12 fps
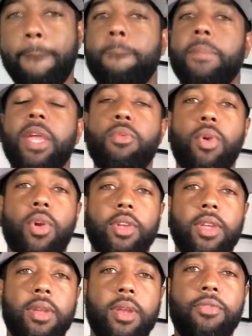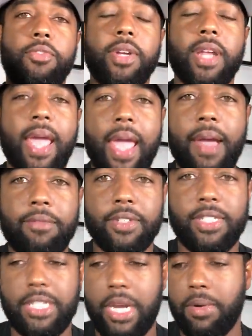They working for the
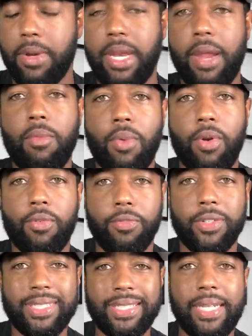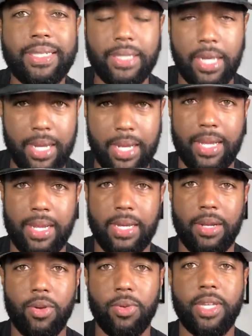adversary. They work for Satan,
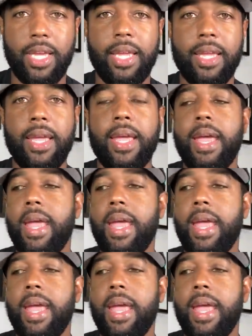okay?